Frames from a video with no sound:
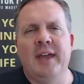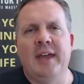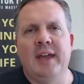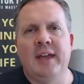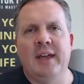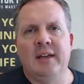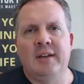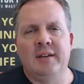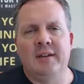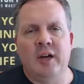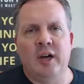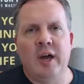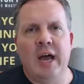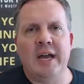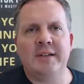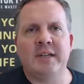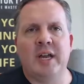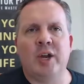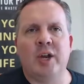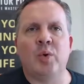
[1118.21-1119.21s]
And uh,
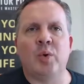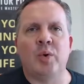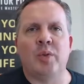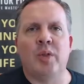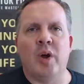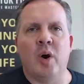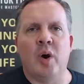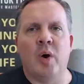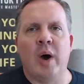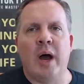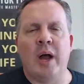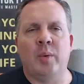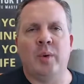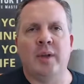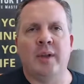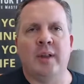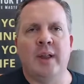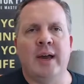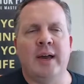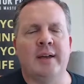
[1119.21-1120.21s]
as I grew, though, I
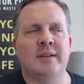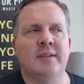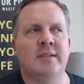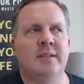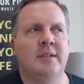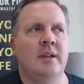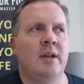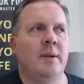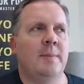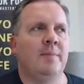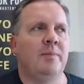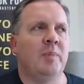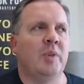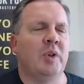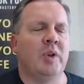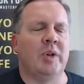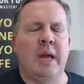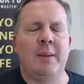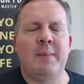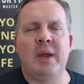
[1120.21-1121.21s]
realized,
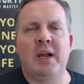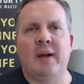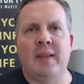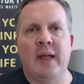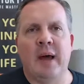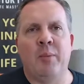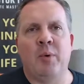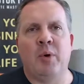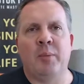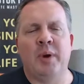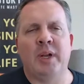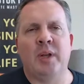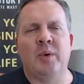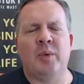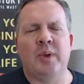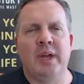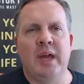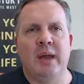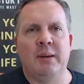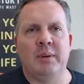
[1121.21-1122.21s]
look, I make a lot more money
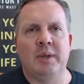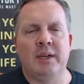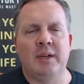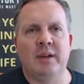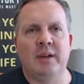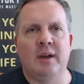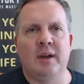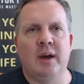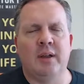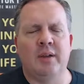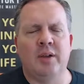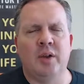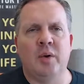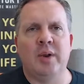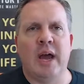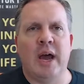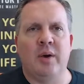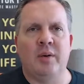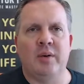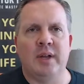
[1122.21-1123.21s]
rehabbing, uh, no
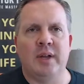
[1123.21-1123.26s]
doubt.